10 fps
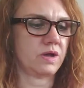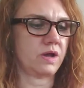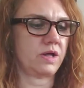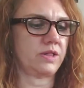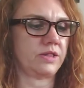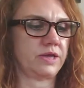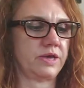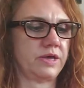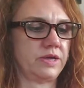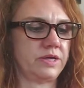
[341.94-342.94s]
I'll
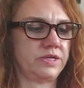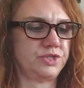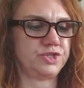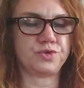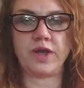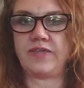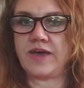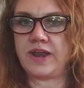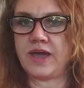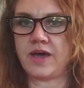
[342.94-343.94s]
uh, try
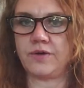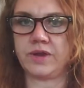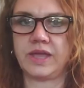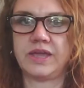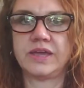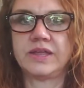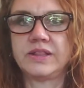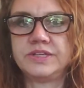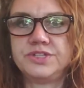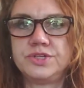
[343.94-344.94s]
that out
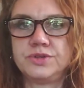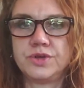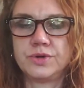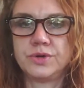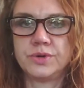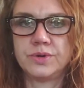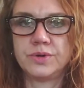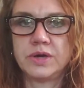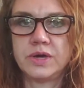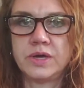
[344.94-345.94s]
and let you
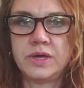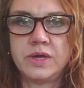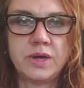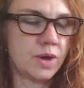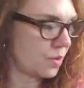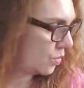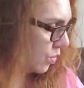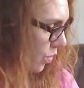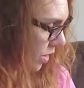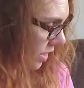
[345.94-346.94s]
know
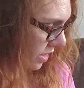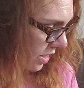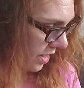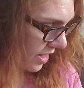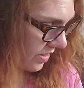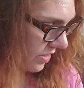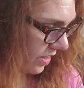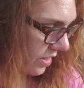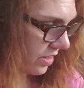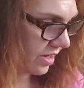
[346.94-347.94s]
what I think.